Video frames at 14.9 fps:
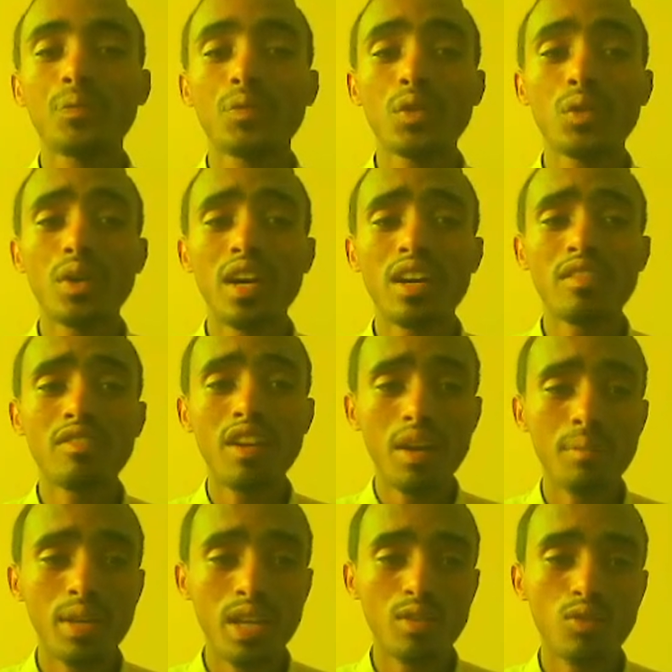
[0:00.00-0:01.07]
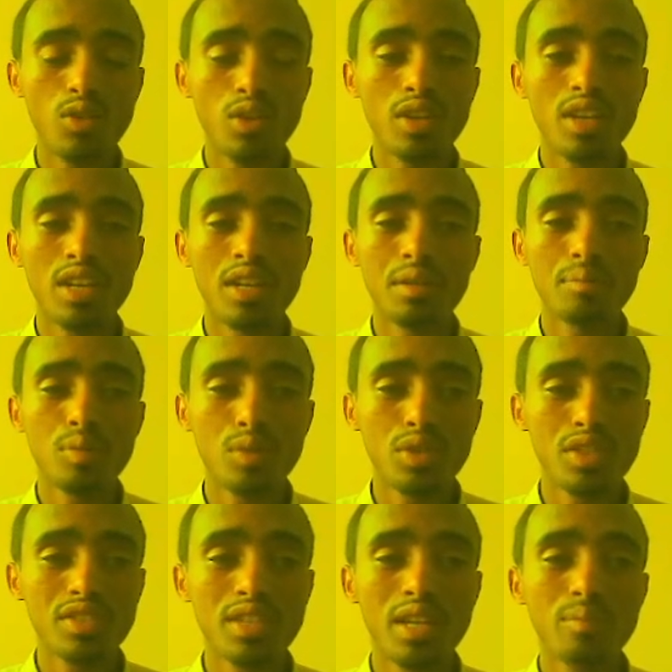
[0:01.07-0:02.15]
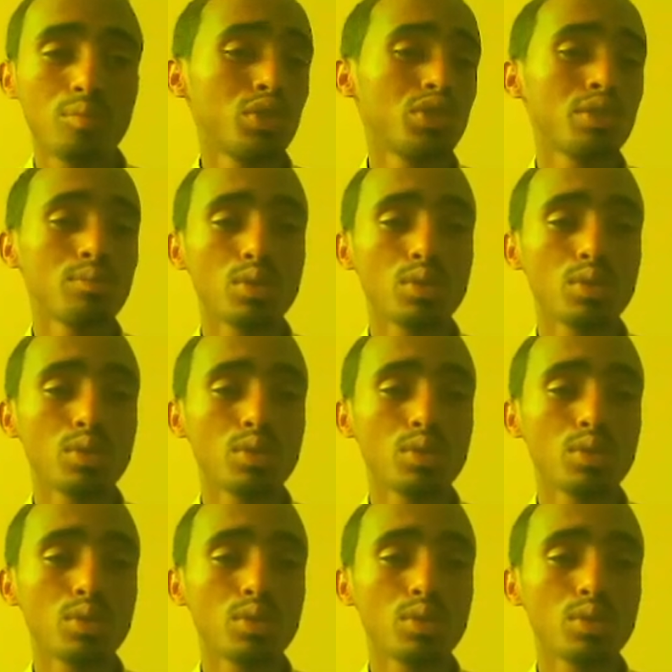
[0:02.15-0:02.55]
You are familiar for projectile motion.